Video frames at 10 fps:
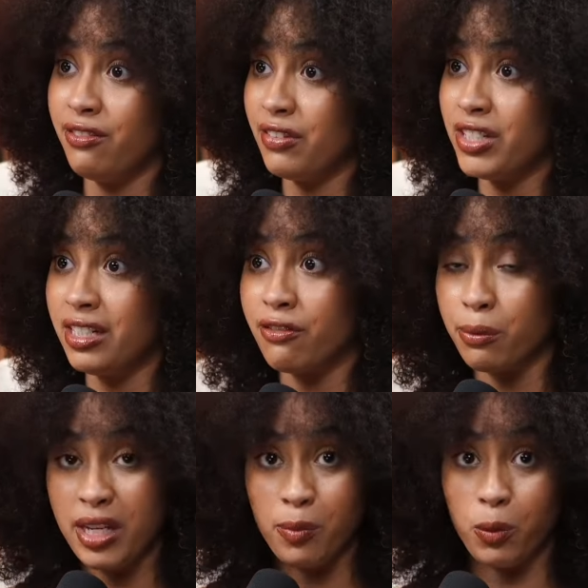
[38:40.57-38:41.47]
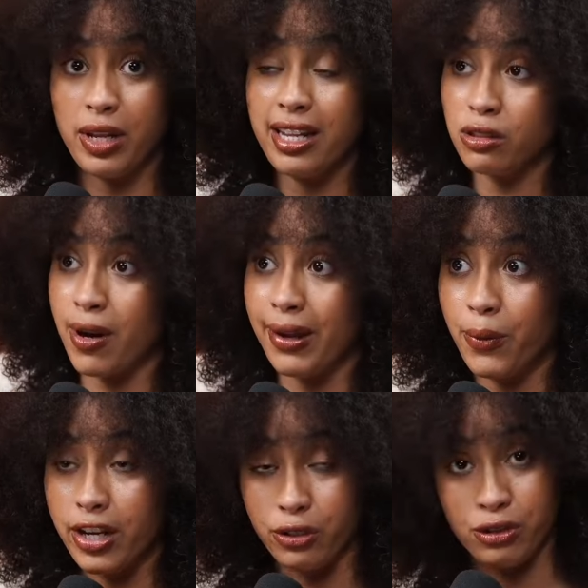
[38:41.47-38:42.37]
15 different people and that's probably
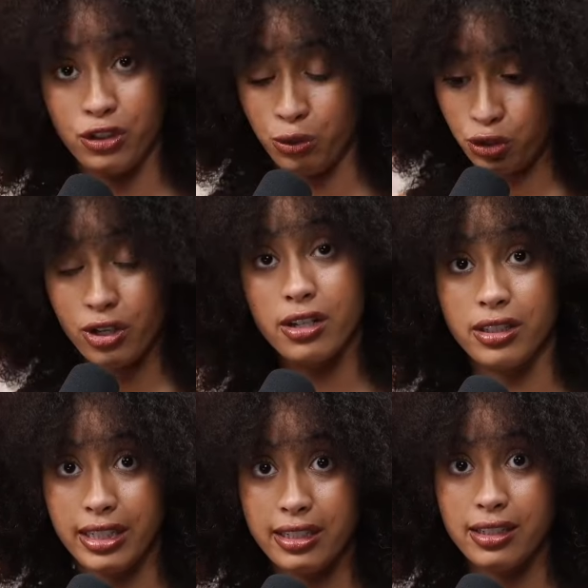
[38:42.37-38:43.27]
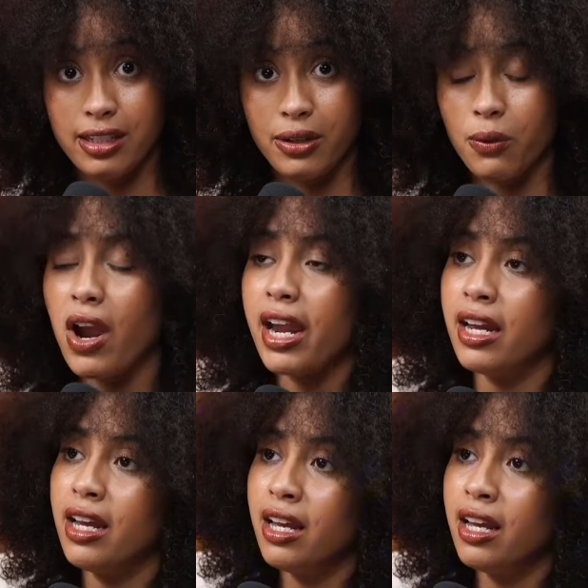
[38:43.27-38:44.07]
why you you struggling, right?